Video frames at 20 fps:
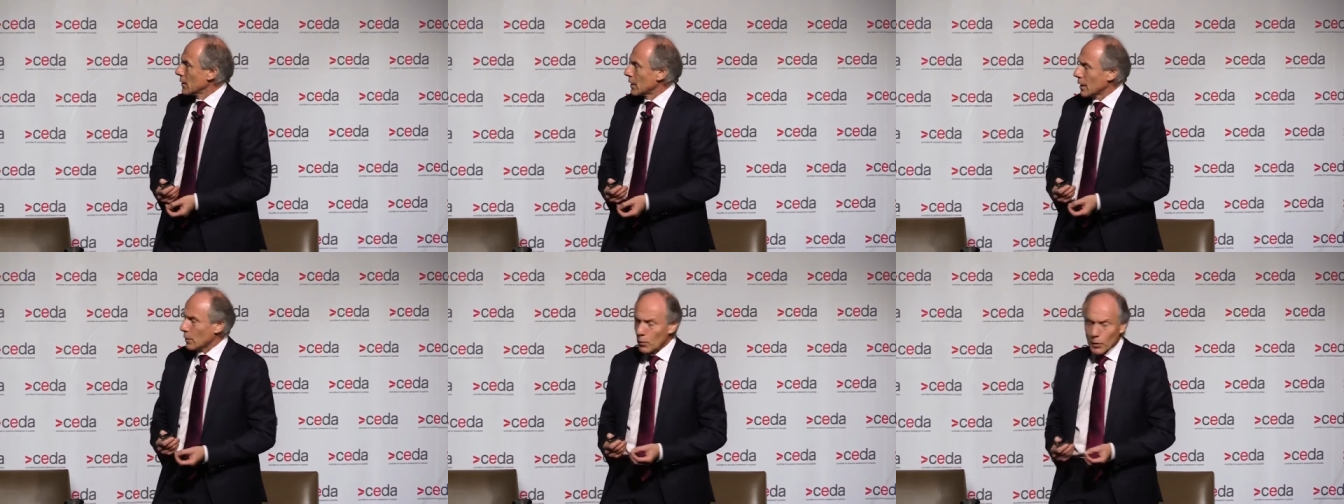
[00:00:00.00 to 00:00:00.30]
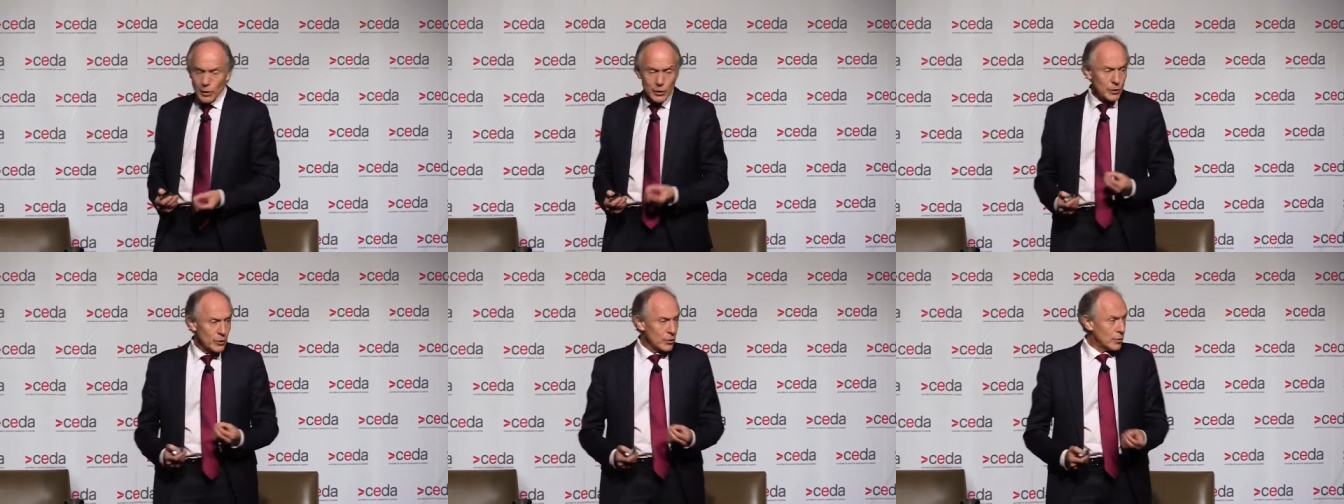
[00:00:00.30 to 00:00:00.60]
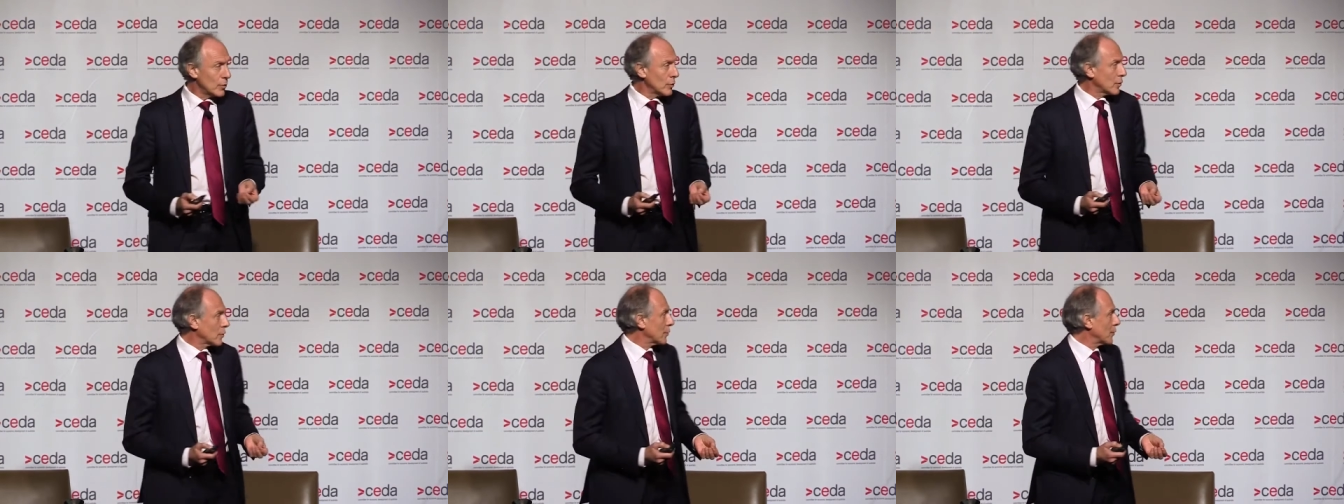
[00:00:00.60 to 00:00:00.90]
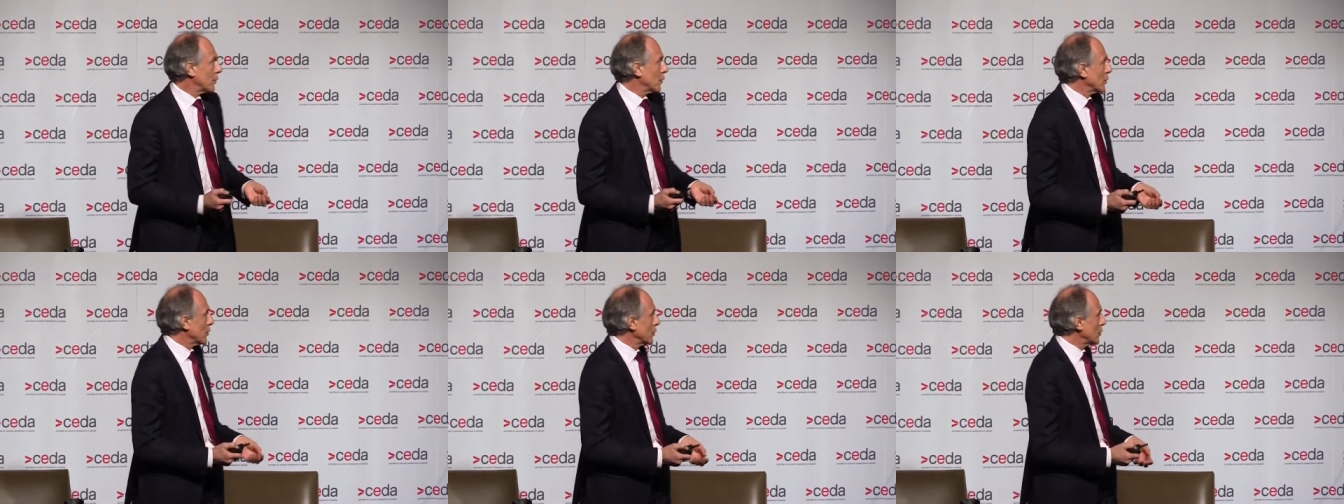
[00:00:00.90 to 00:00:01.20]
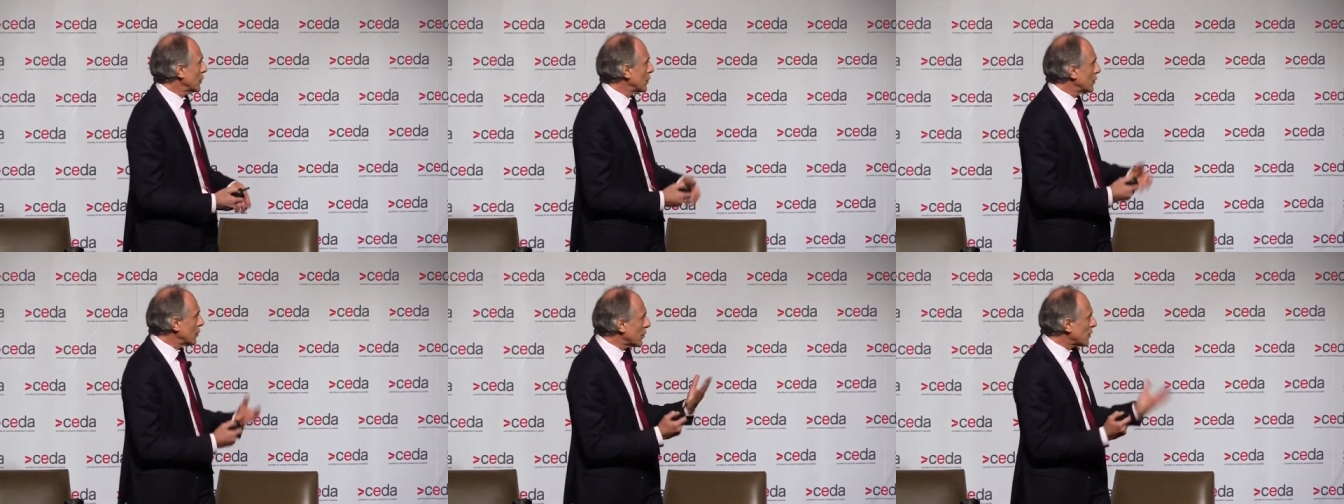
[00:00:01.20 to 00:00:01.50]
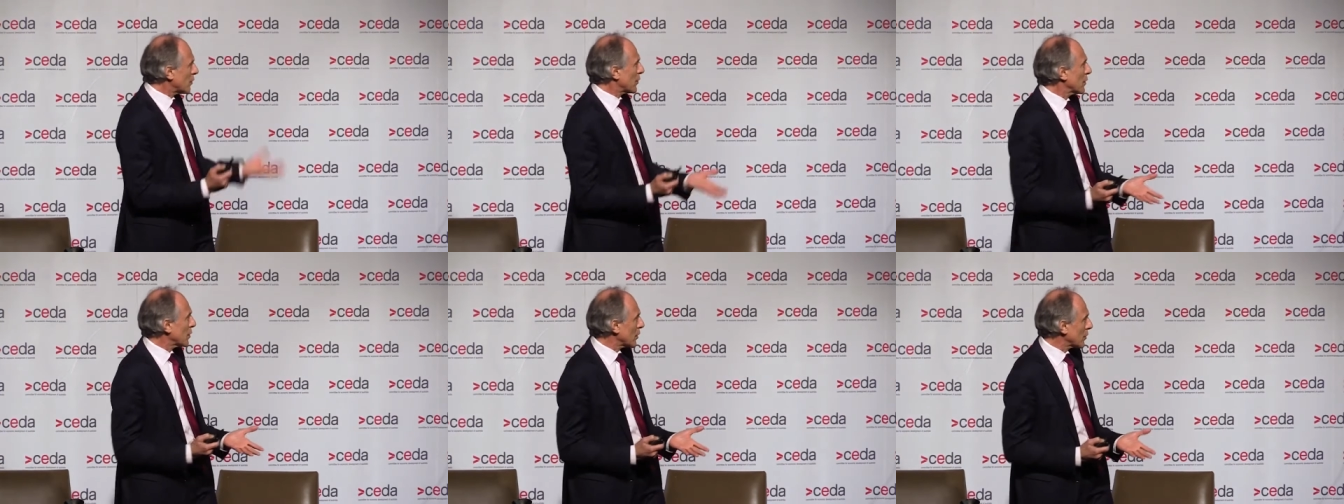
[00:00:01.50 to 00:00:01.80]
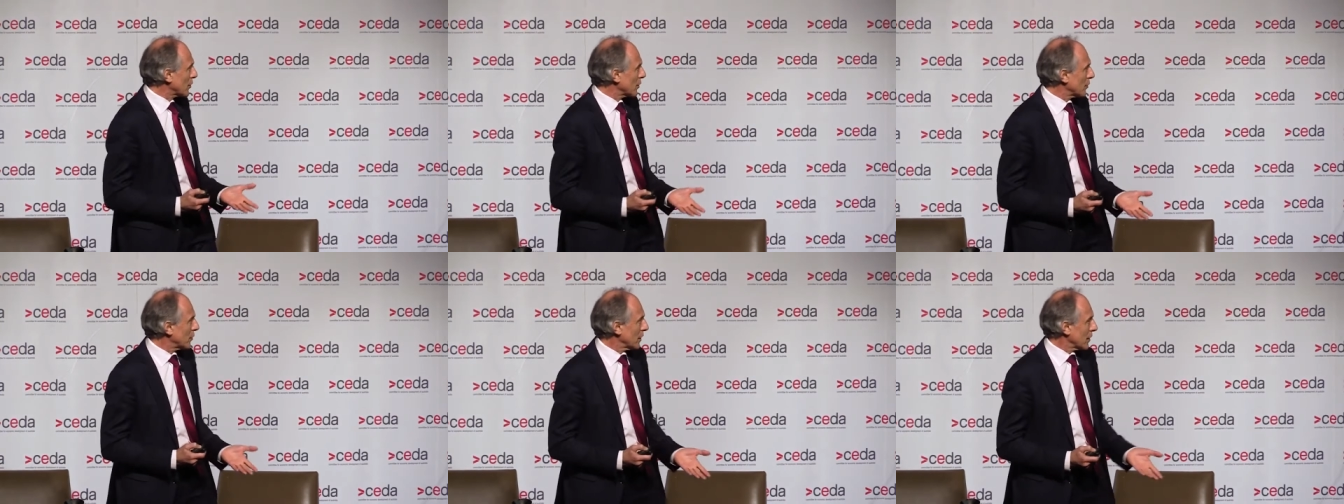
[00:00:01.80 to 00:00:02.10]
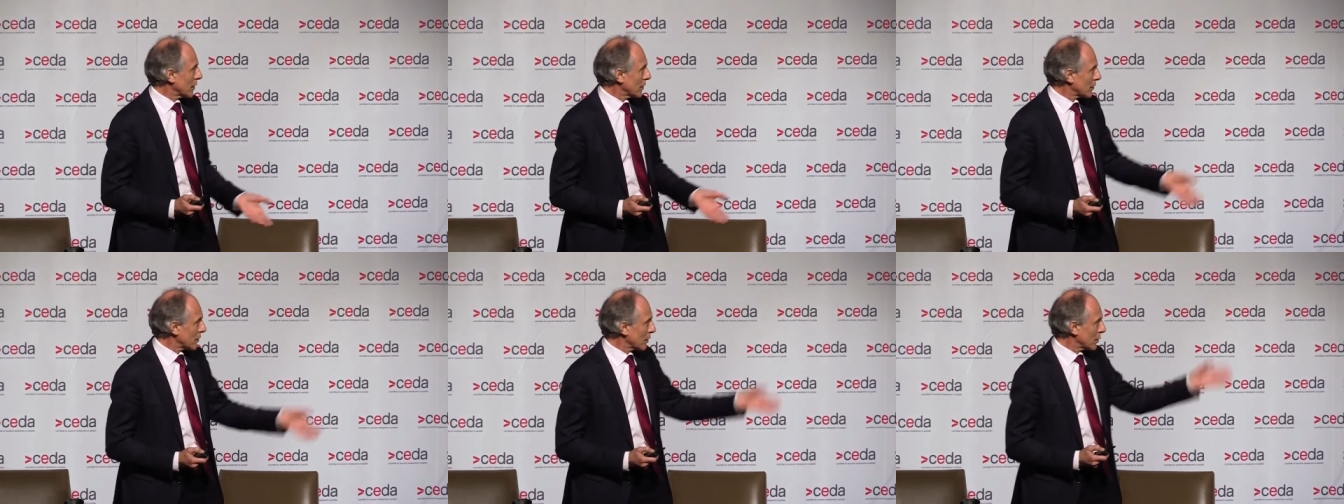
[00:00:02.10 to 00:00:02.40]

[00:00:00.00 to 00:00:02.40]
Now, what can you use it for? You can use it for lots of things.